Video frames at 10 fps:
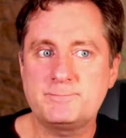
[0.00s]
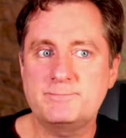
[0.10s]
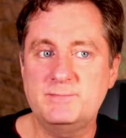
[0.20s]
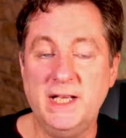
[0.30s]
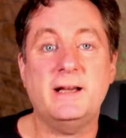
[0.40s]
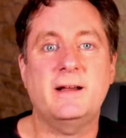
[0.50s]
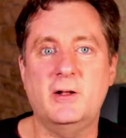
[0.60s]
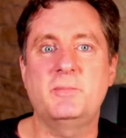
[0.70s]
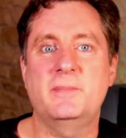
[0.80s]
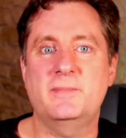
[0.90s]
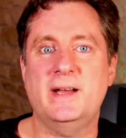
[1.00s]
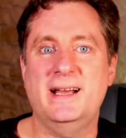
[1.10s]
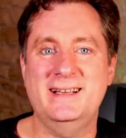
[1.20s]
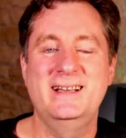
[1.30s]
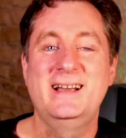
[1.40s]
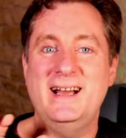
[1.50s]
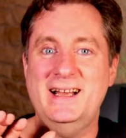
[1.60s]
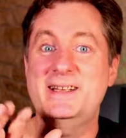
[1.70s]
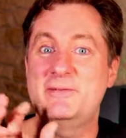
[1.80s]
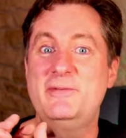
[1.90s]
yeah, I
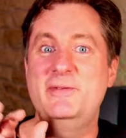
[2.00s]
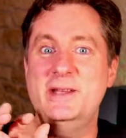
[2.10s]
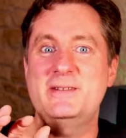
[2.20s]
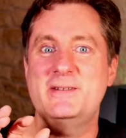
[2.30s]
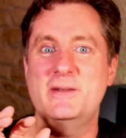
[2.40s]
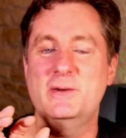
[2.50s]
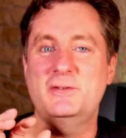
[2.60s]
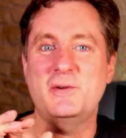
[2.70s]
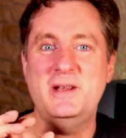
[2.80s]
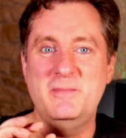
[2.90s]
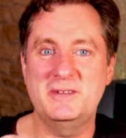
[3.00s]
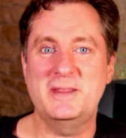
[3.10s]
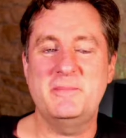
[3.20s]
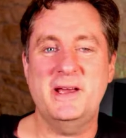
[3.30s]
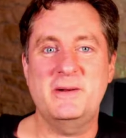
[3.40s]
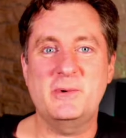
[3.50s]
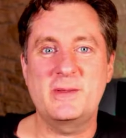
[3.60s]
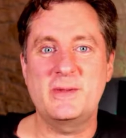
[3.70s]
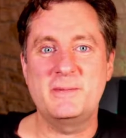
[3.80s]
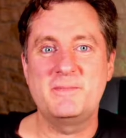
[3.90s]
can fit those streams in the
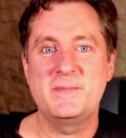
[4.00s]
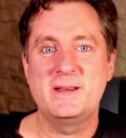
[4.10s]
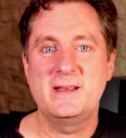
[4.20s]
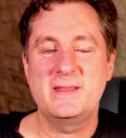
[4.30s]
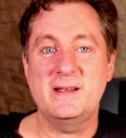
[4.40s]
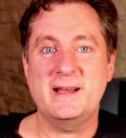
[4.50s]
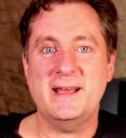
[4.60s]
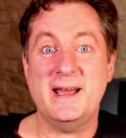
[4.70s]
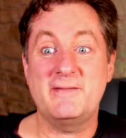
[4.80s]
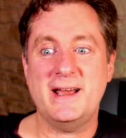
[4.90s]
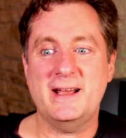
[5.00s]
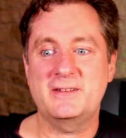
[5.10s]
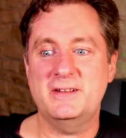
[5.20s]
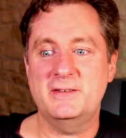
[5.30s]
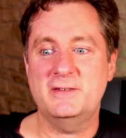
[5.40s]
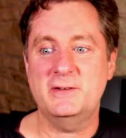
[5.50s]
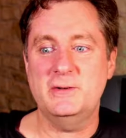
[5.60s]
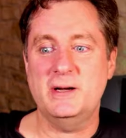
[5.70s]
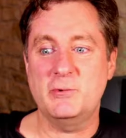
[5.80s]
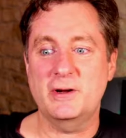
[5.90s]
bandwidth and that I have access to.
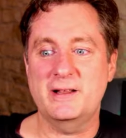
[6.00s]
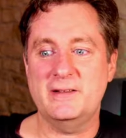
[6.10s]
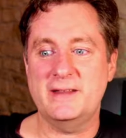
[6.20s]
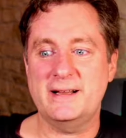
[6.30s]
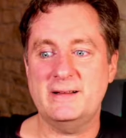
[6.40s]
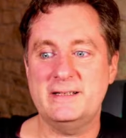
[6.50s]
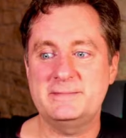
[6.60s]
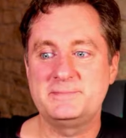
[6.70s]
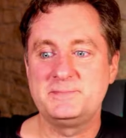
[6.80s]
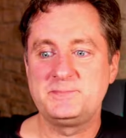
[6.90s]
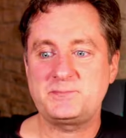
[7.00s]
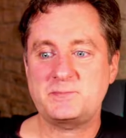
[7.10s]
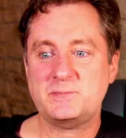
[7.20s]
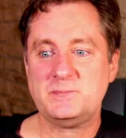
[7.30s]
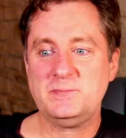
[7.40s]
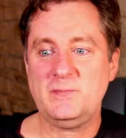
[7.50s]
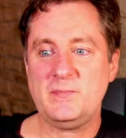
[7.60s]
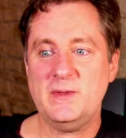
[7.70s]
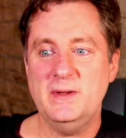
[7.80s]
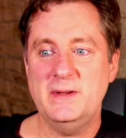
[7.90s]
I'm working on that a lot.
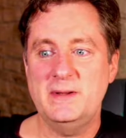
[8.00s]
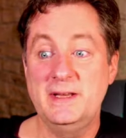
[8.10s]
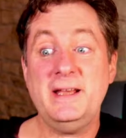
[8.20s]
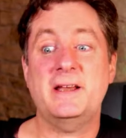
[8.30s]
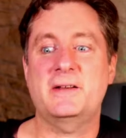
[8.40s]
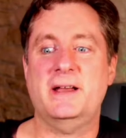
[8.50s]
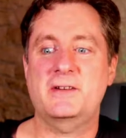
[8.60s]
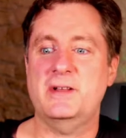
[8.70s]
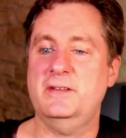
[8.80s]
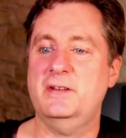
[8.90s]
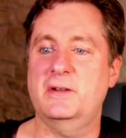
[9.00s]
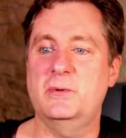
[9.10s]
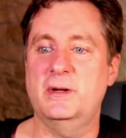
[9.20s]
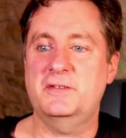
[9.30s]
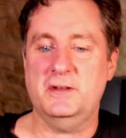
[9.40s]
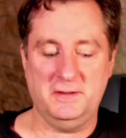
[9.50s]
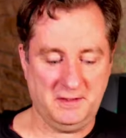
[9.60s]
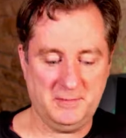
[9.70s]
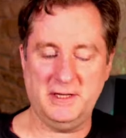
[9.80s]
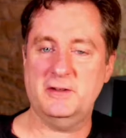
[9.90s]
Yeah, actually, that's a good question. Has
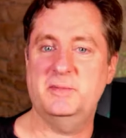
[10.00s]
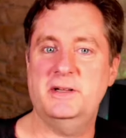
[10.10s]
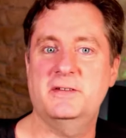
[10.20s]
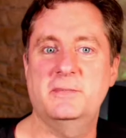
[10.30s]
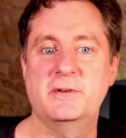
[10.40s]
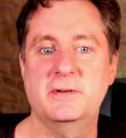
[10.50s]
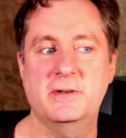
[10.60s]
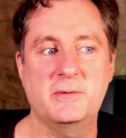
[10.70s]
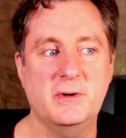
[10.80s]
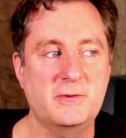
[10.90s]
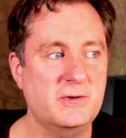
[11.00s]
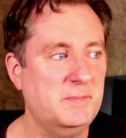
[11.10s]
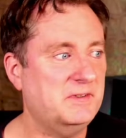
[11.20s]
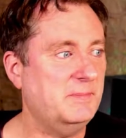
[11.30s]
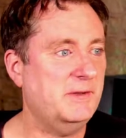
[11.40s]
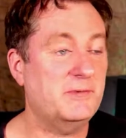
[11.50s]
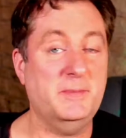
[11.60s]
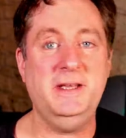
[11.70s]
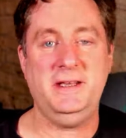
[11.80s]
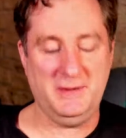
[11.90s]
anybody else been on some good road trips? I mean, for
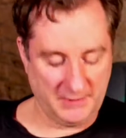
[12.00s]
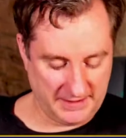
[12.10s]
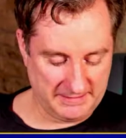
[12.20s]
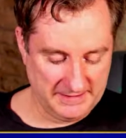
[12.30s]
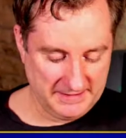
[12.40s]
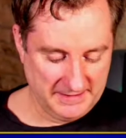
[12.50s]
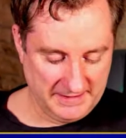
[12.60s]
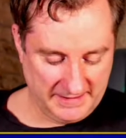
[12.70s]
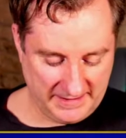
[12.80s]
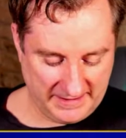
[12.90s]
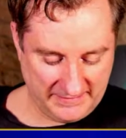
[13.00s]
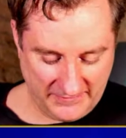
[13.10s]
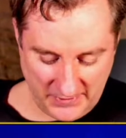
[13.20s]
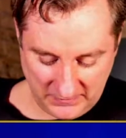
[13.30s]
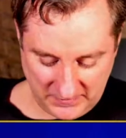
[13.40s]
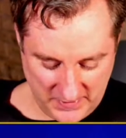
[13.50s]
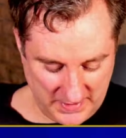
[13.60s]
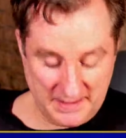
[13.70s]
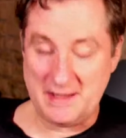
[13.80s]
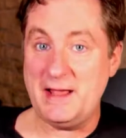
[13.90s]
me, well, for those of you
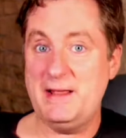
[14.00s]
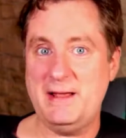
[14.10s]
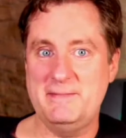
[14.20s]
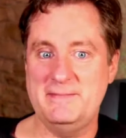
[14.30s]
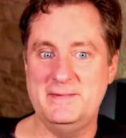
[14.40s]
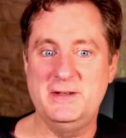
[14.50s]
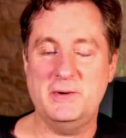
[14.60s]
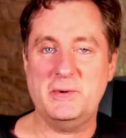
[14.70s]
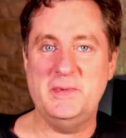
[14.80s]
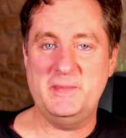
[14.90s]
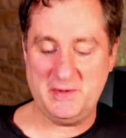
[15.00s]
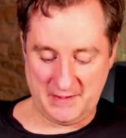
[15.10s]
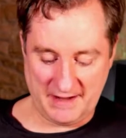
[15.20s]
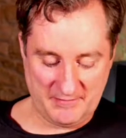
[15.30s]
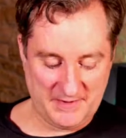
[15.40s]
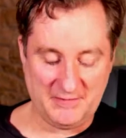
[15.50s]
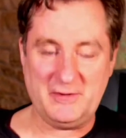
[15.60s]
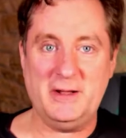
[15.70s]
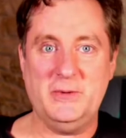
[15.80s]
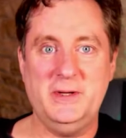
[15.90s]
that don't remember or haven't been
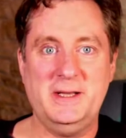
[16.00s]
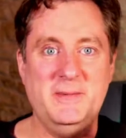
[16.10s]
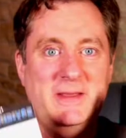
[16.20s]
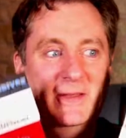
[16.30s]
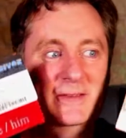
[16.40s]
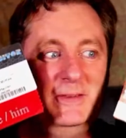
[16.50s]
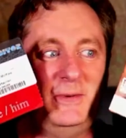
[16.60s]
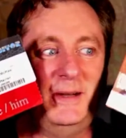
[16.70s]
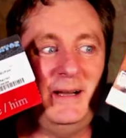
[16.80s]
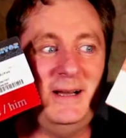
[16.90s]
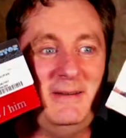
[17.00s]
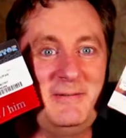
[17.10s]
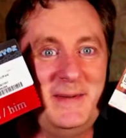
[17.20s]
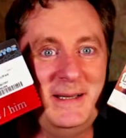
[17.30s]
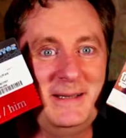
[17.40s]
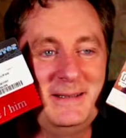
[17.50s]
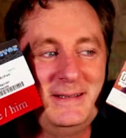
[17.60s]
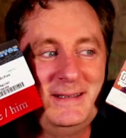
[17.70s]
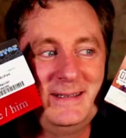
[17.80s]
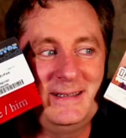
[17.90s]
following, I mean, this is where I've been.
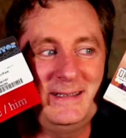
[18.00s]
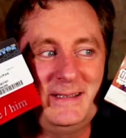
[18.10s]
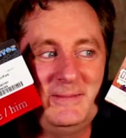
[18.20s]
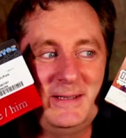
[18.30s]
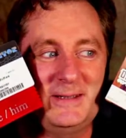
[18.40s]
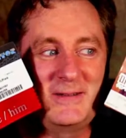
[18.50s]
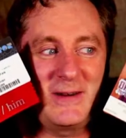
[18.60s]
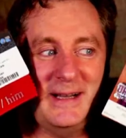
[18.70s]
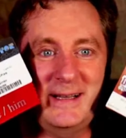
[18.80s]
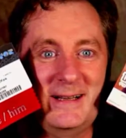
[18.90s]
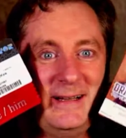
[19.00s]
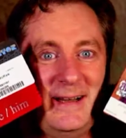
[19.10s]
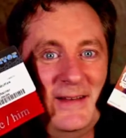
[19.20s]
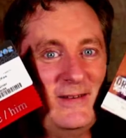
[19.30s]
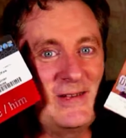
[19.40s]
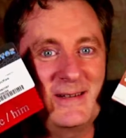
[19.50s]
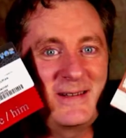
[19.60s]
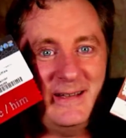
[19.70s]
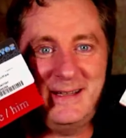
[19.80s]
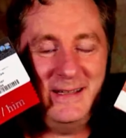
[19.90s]
Little Dragon Con and Gen
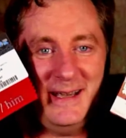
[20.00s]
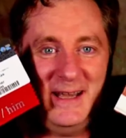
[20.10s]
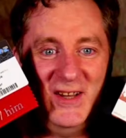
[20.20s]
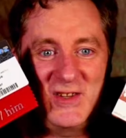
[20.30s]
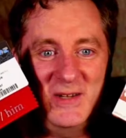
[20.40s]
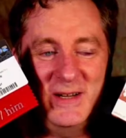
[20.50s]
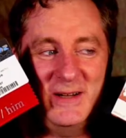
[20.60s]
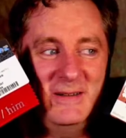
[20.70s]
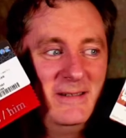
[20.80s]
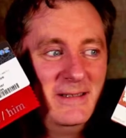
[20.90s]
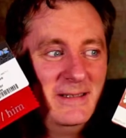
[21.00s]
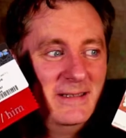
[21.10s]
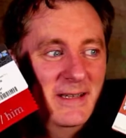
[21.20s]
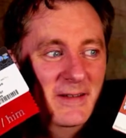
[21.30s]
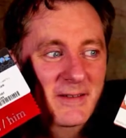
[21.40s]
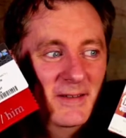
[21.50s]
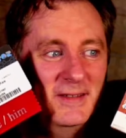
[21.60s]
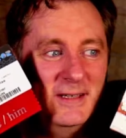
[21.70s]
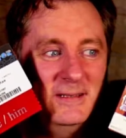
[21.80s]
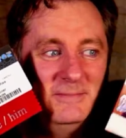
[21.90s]
Con action here. This is,
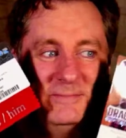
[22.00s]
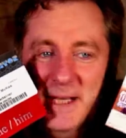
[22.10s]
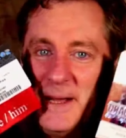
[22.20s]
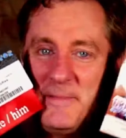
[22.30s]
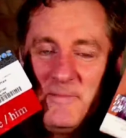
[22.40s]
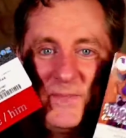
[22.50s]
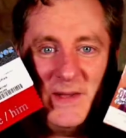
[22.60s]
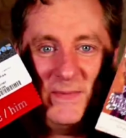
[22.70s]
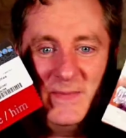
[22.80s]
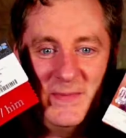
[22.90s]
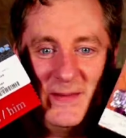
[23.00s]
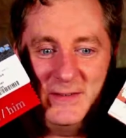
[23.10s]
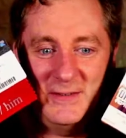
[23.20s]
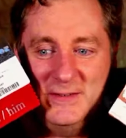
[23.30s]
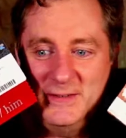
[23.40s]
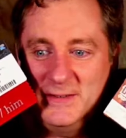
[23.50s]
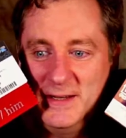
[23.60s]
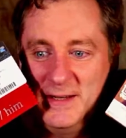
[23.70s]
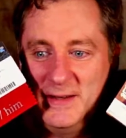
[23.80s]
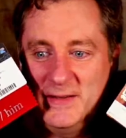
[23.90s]
yeah, this is
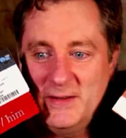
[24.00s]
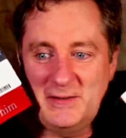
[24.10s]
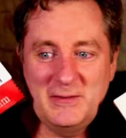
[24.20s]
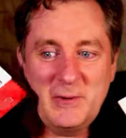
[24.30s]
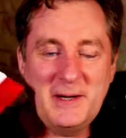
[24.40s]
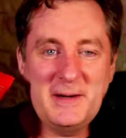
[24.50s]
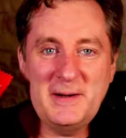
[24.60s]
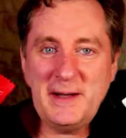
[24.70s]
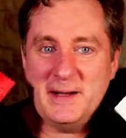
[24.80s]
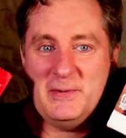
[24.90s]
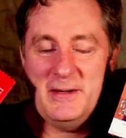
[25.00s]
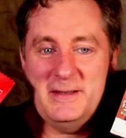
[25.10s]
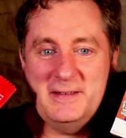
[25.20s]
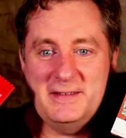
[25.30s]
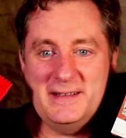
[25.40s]
where I was